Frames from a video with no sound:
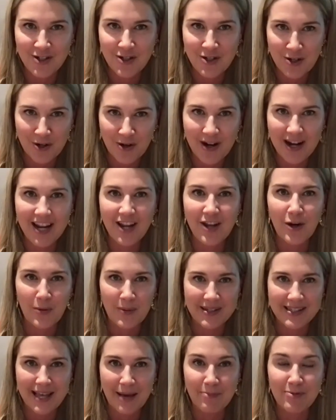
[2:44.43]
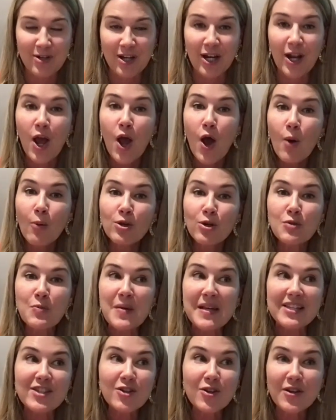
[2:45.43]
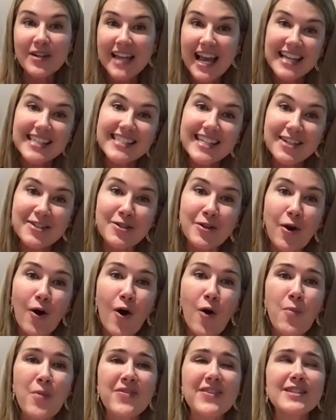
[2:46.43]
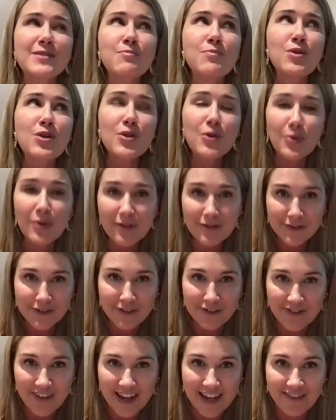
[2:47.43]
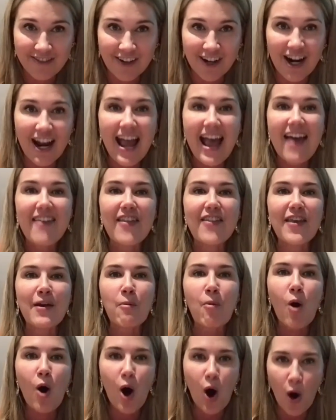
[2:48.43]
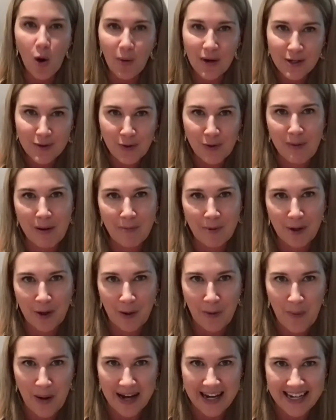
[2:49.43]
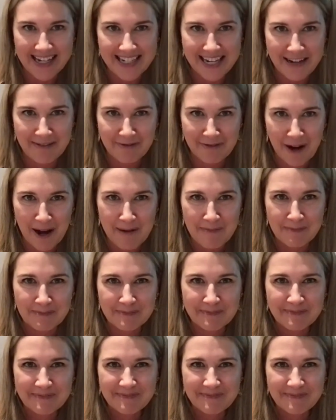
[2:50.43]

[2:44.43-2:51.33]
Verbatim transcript: during your reception, which means your guests get to go home with this beautiful favor that they will always remember your wedding day from.